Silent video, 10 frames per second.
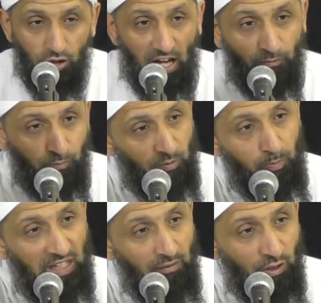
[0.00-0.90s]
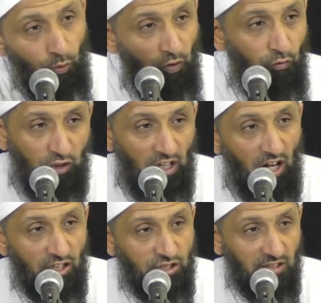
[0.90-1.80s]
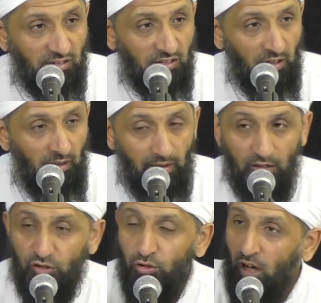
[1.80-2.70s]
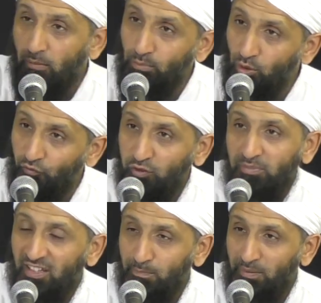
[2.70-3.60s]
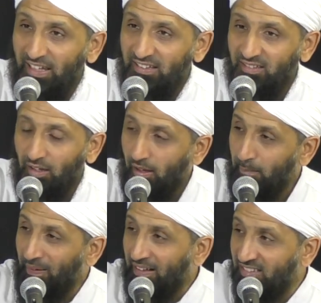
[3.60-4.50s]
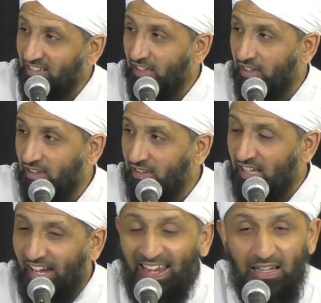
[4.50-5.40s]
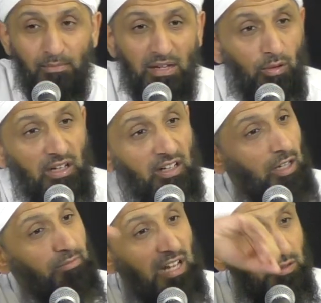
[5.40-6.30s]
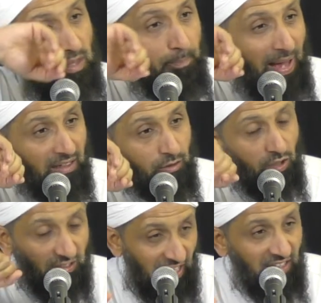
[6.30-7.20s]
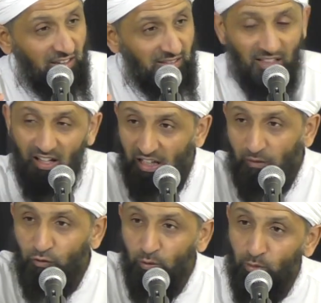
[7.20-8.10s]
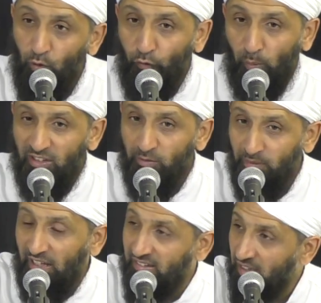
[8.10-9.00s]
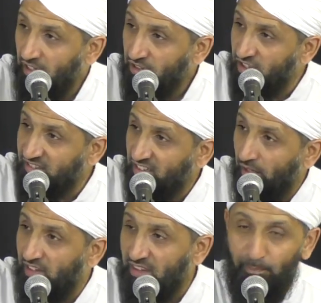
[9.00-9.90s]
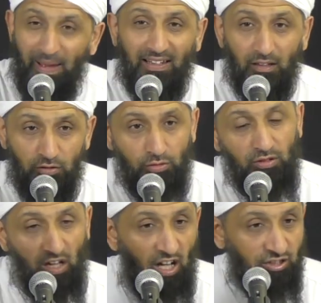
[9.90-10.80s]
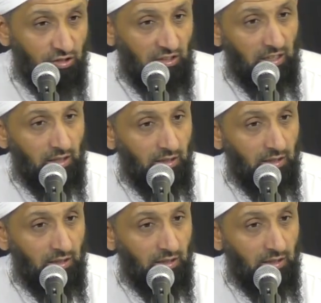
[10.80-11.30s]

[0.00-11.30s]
I've given you 50 archers. Do not move from this place, because the enemy will come round the back to attack us if you move from this place. Just cover the back through the archery."